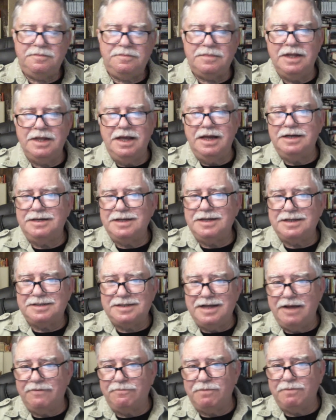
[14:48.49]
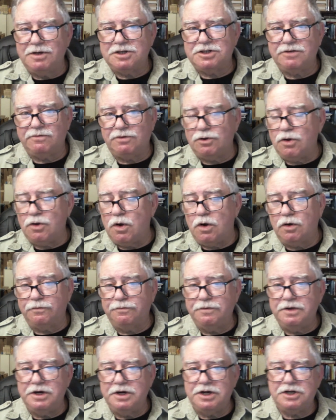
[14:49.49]
and it doesn't have much of a long
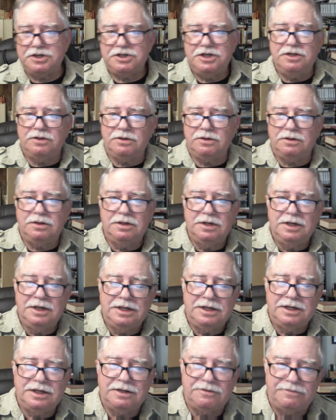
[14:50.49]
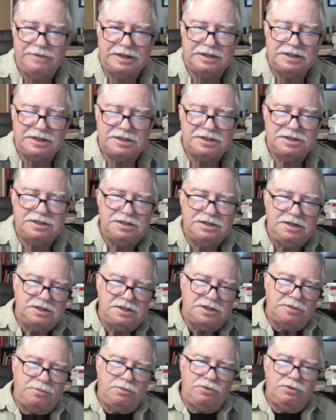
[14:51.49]
finish either. In fact, it's
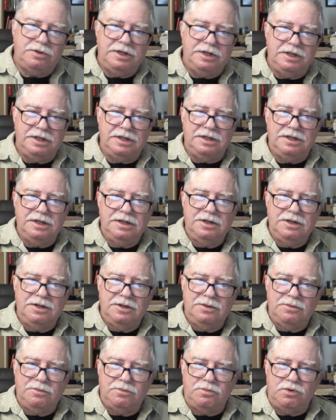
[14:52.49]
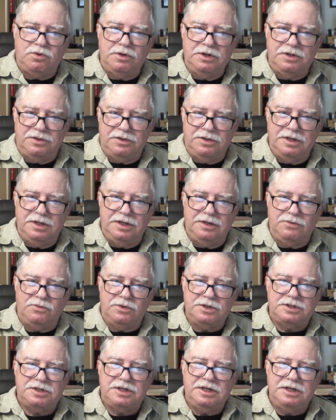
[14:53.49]
a pretty thin
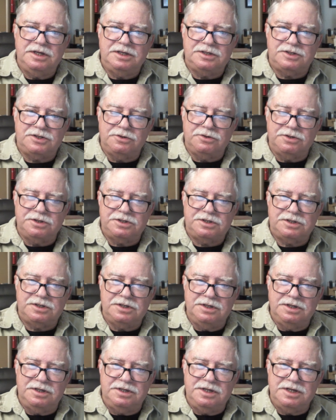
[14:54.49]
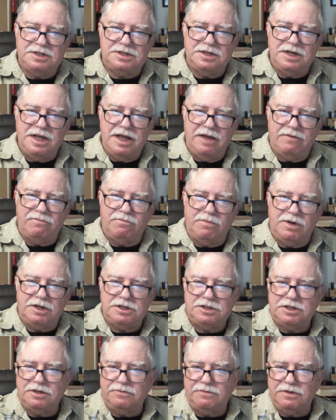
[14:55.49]
whiskey, and so it doesn't have
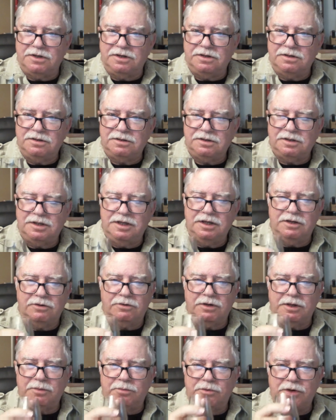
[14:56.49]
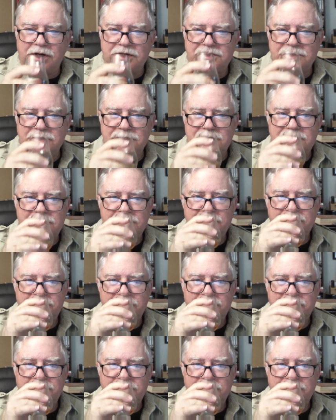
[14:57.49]
much of a lingering presence.